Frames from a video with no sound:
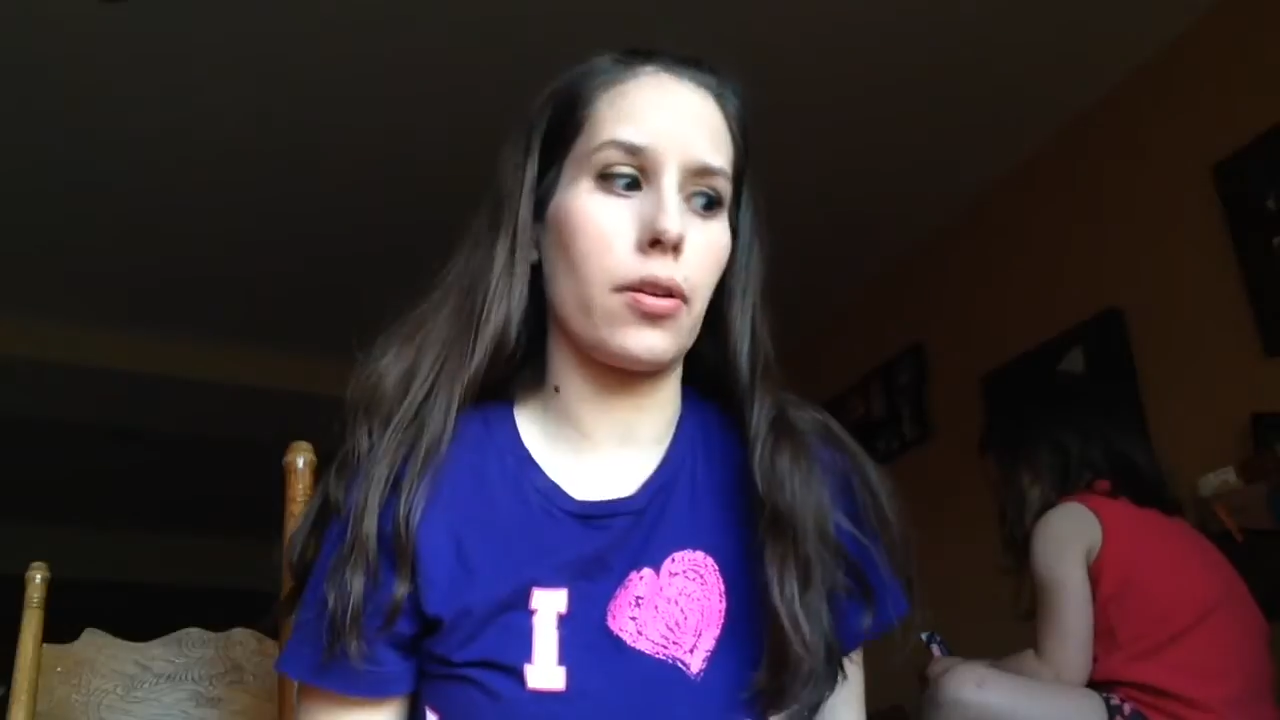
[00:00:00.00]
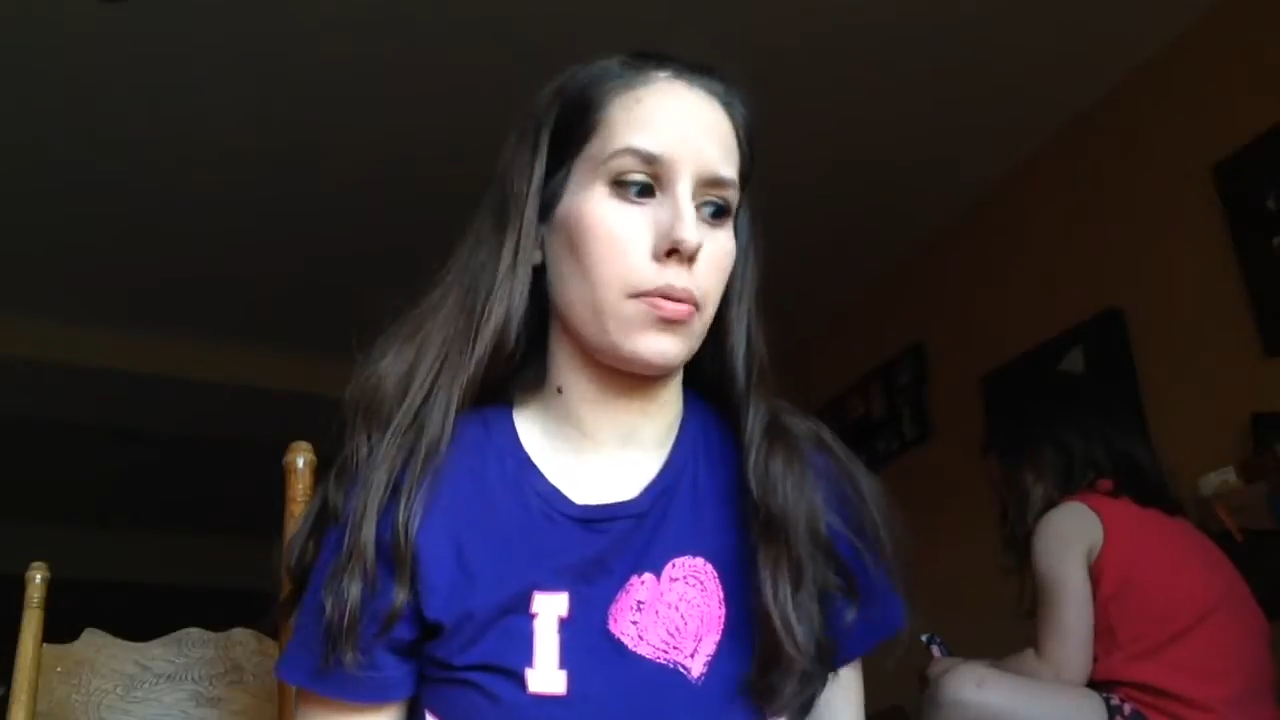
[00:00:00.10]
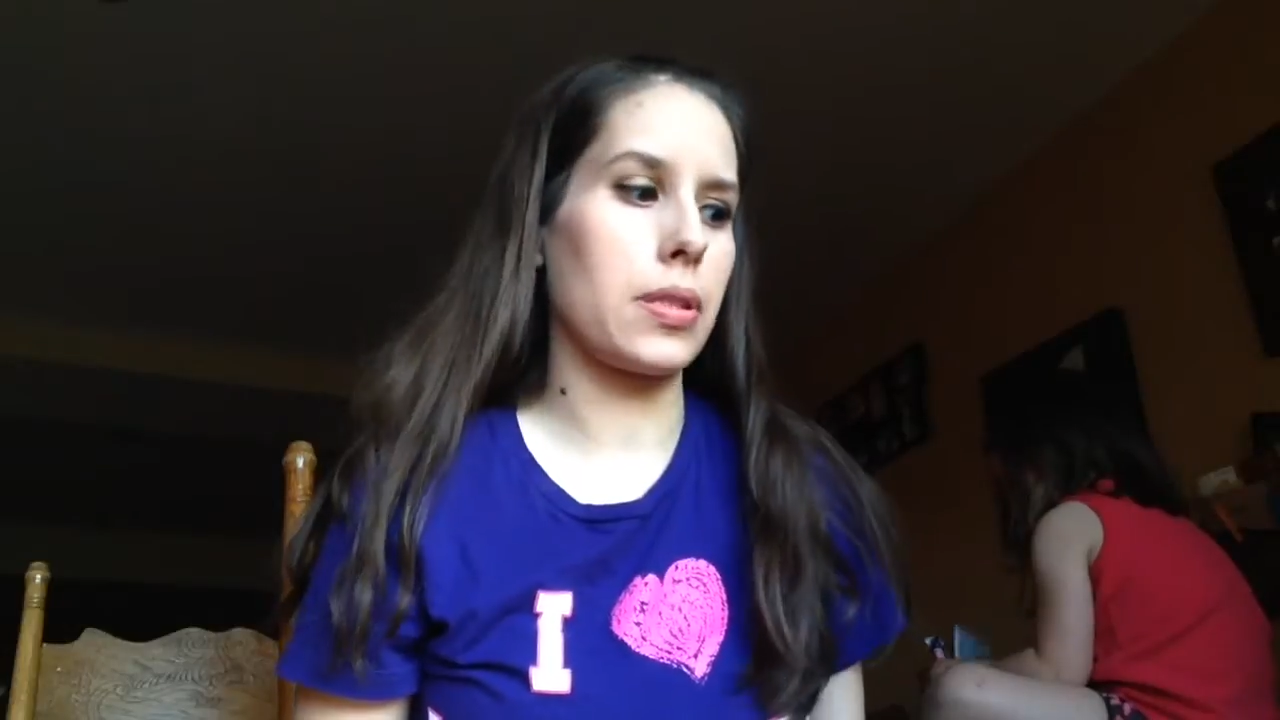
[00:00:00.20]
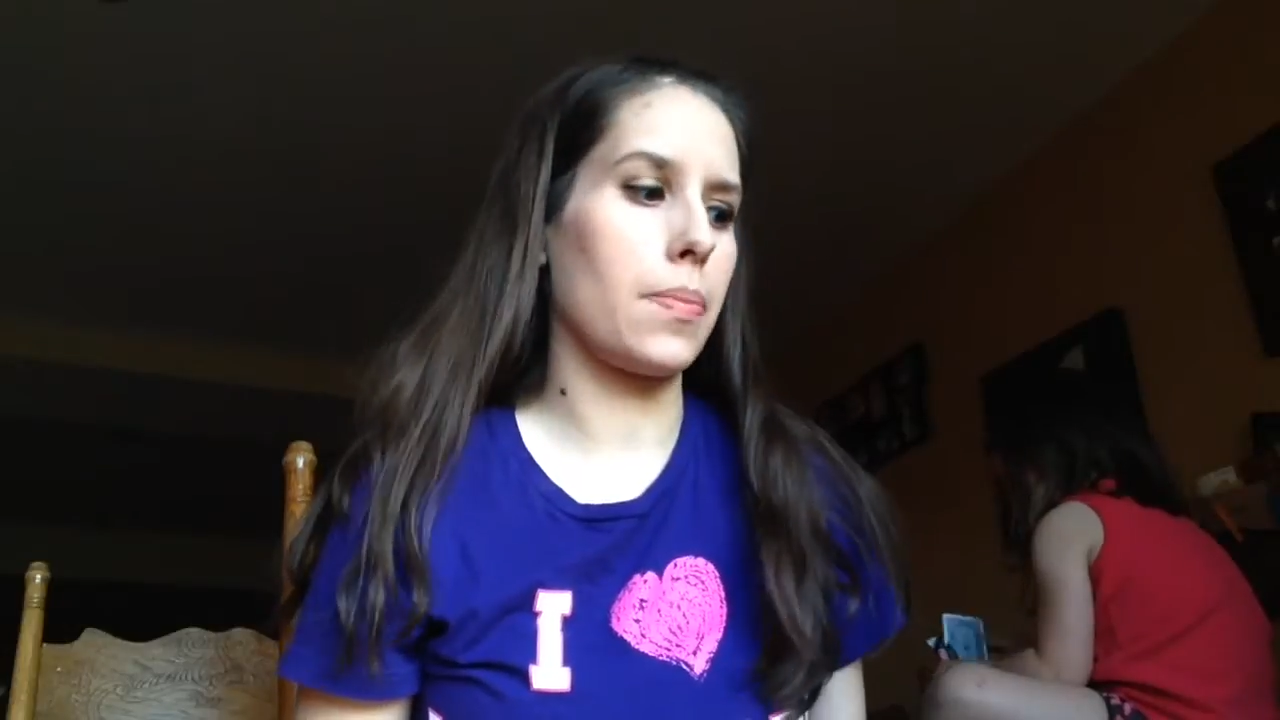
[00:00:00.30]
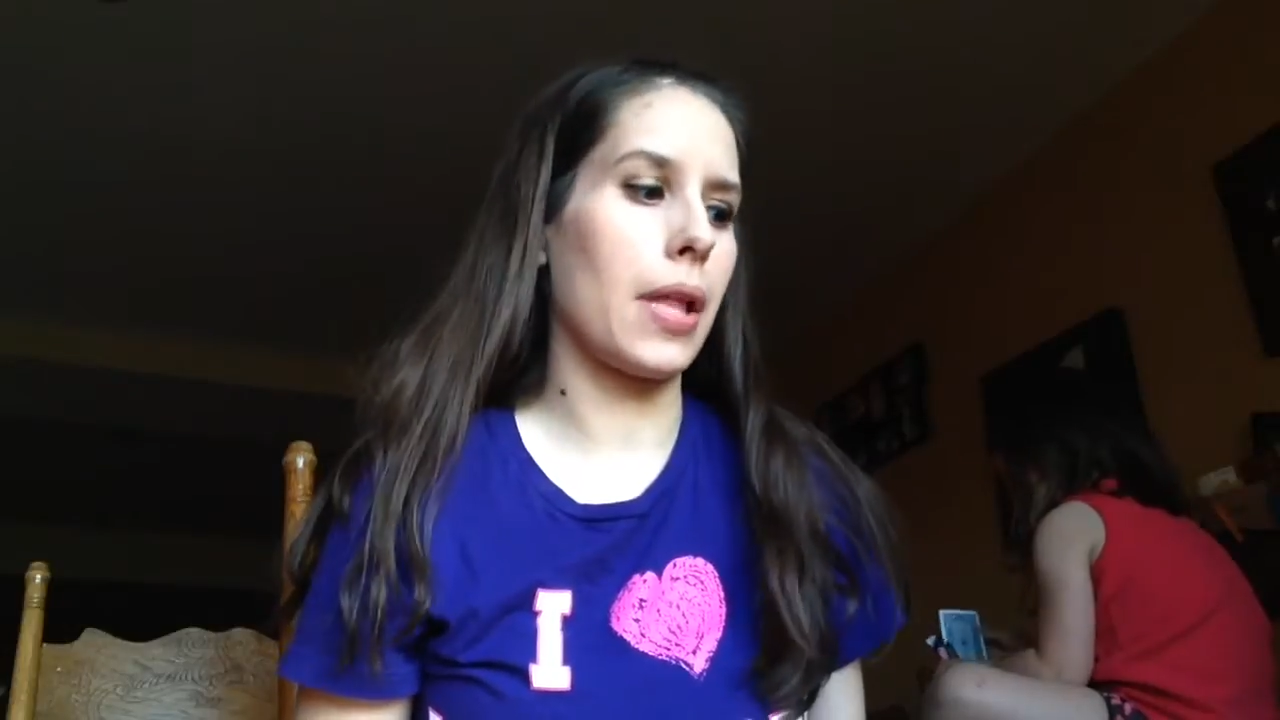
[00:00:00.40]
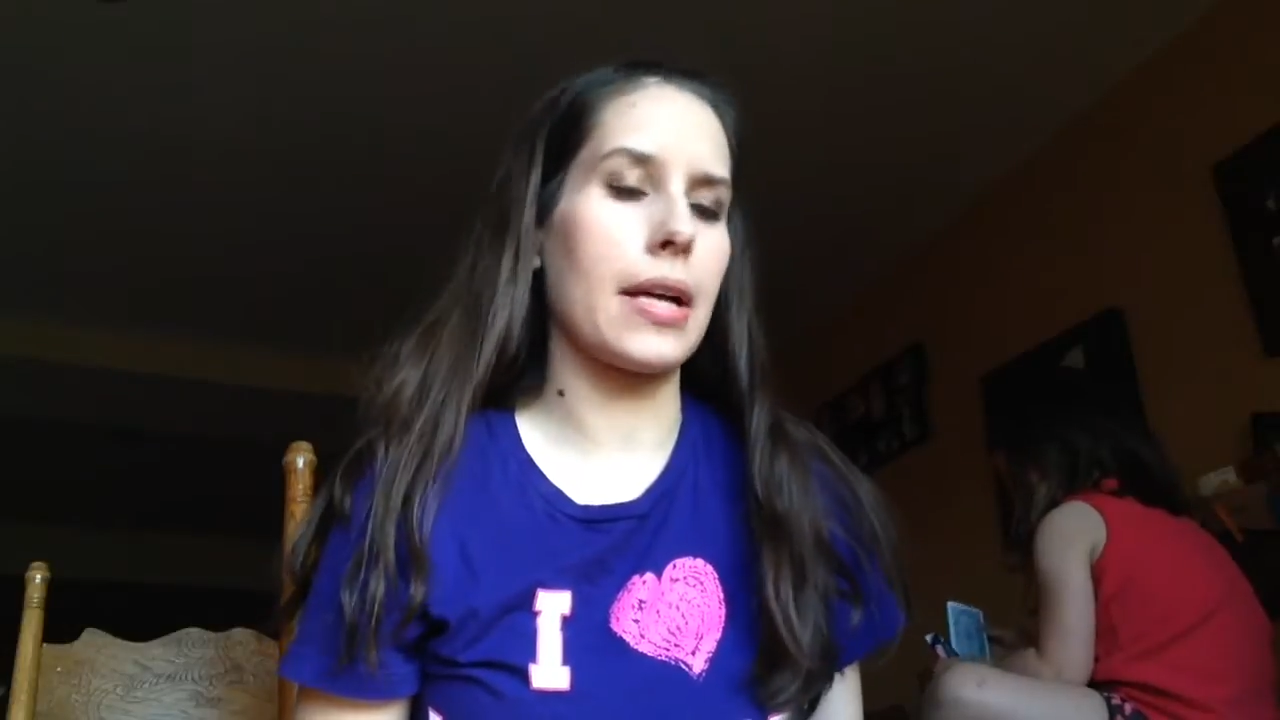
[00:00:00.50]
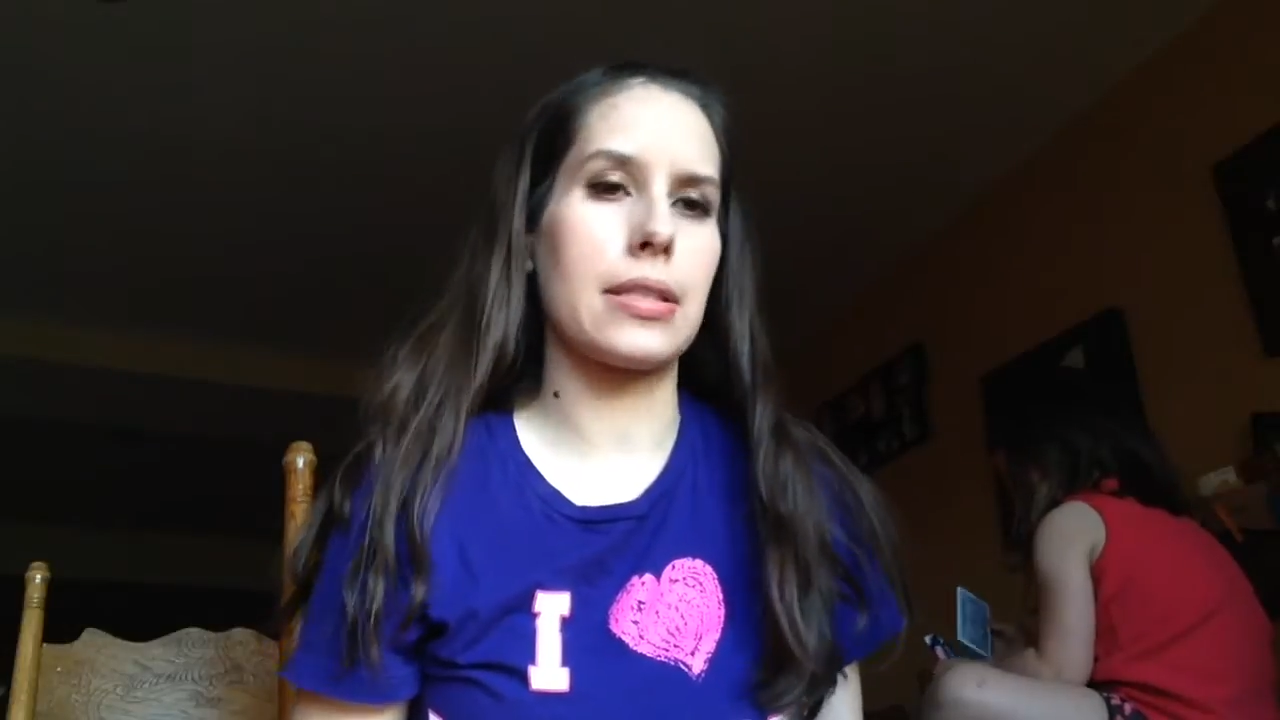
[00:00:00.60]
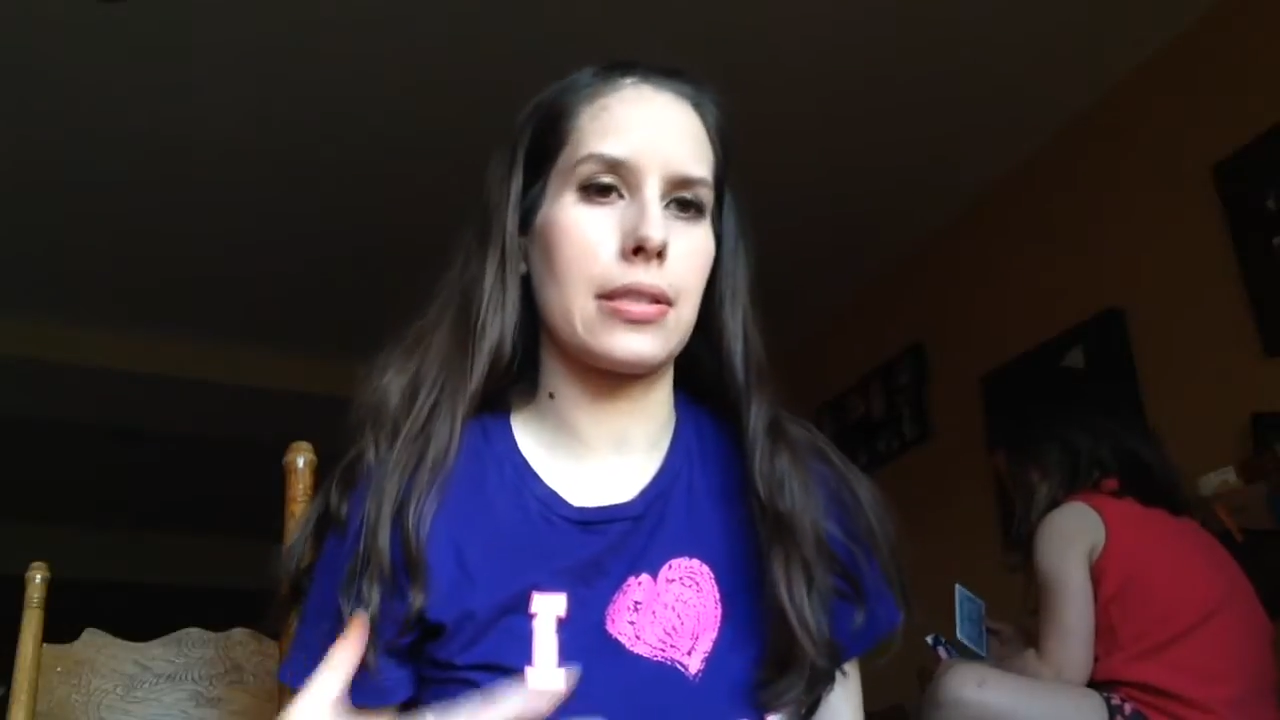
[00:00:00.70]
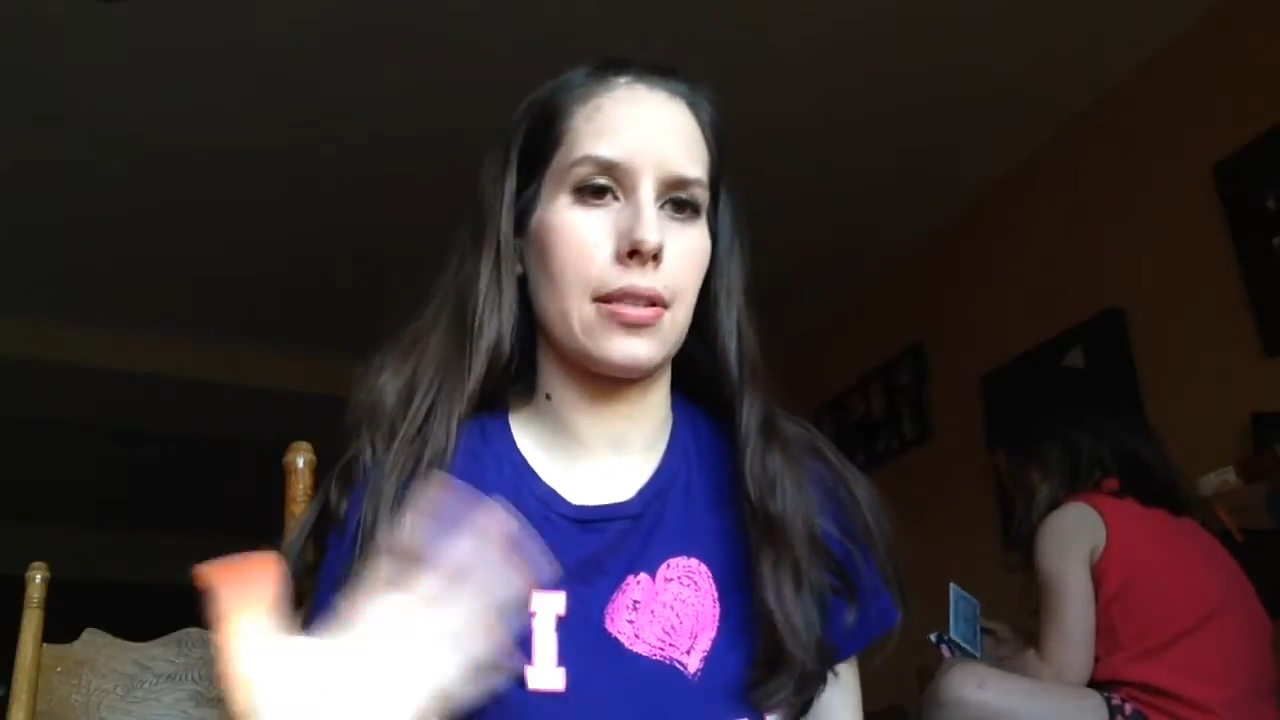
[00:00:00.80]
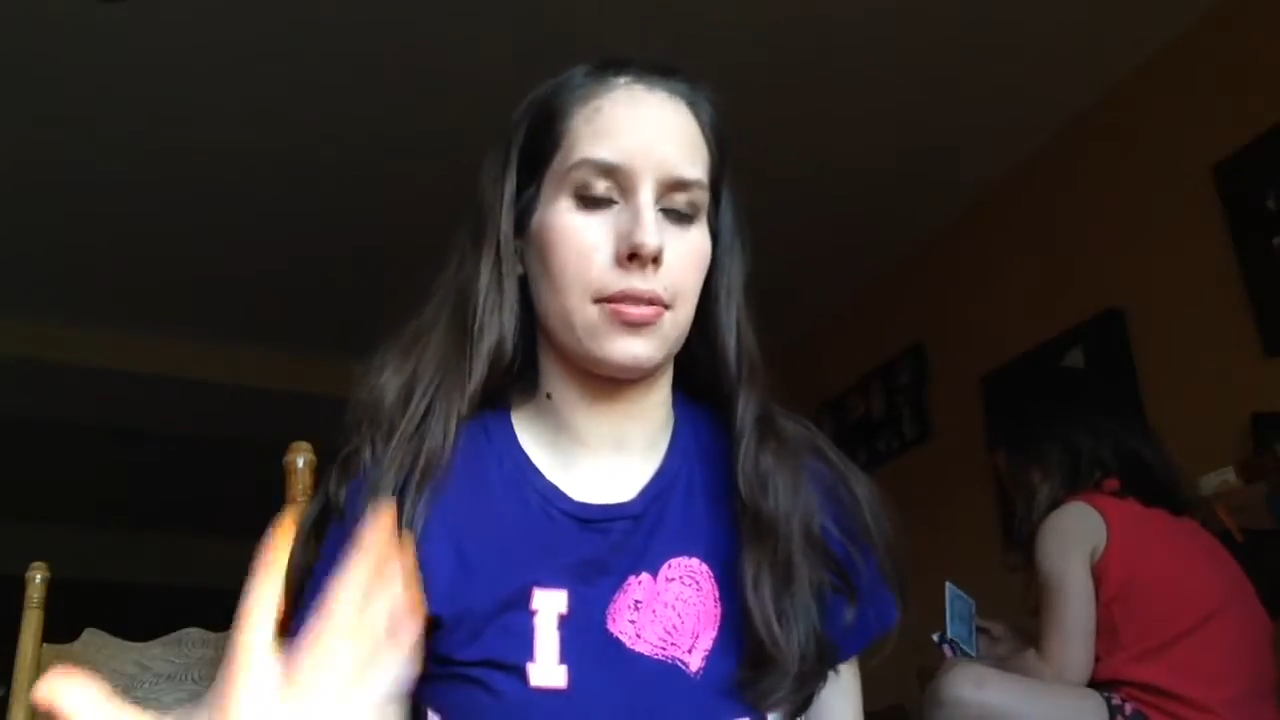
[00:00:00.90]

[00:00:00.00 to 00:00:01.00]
your own supplies.